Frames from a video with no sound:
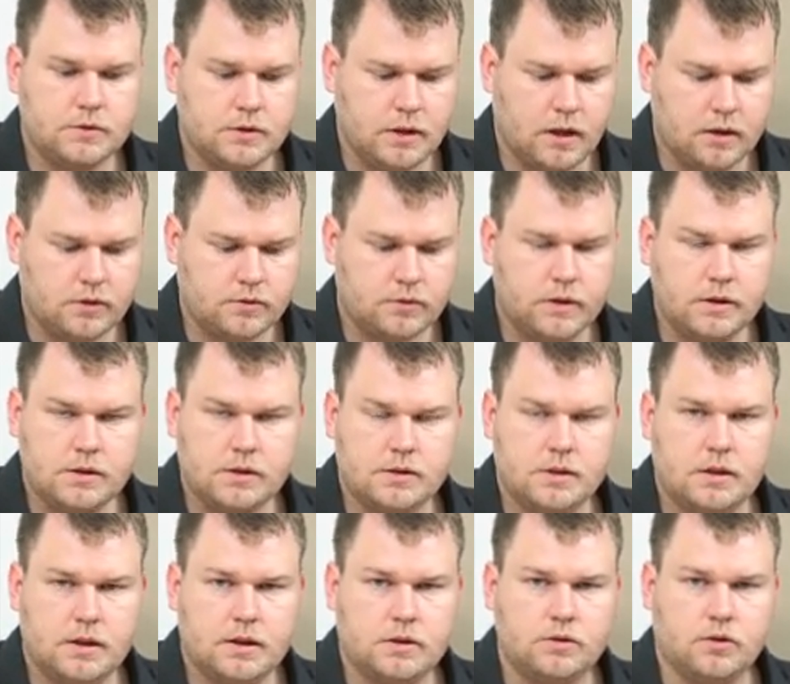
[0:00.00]
Charles
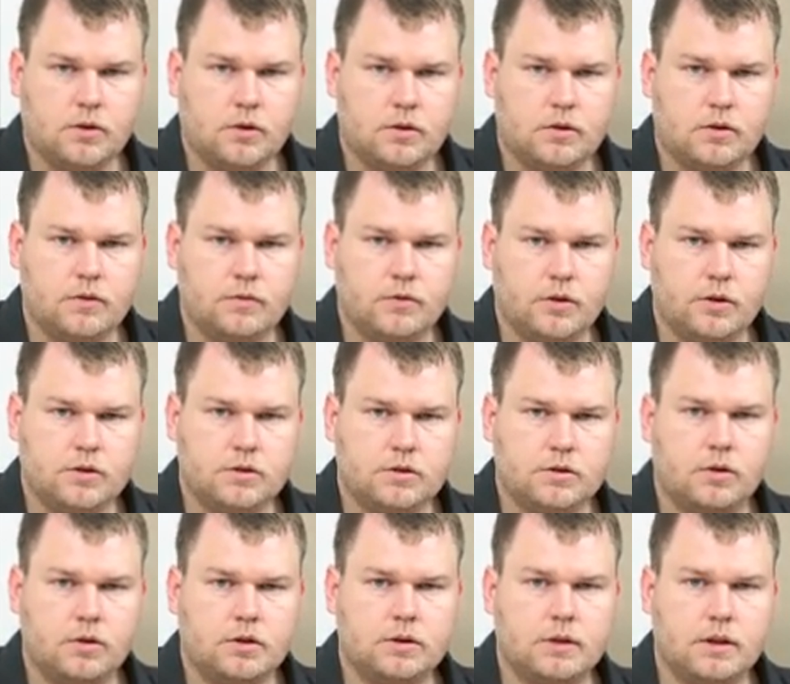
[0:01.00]
Fritts installed the first
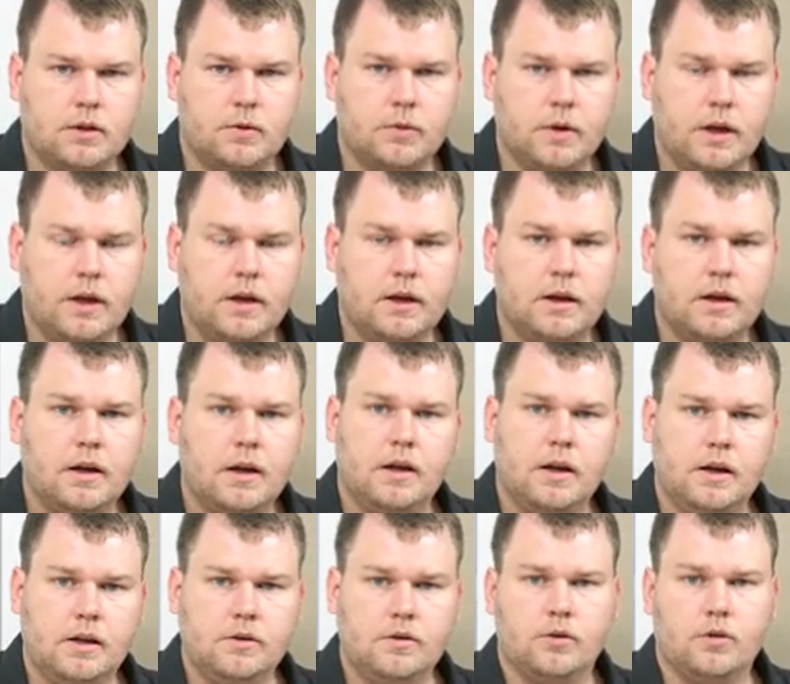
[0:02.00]
solar cell array
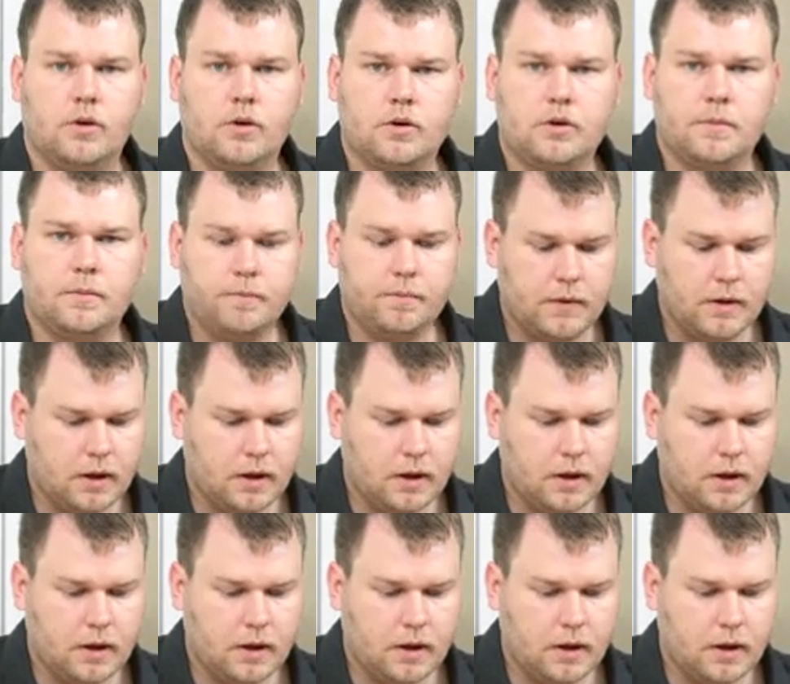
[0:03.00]
in New York.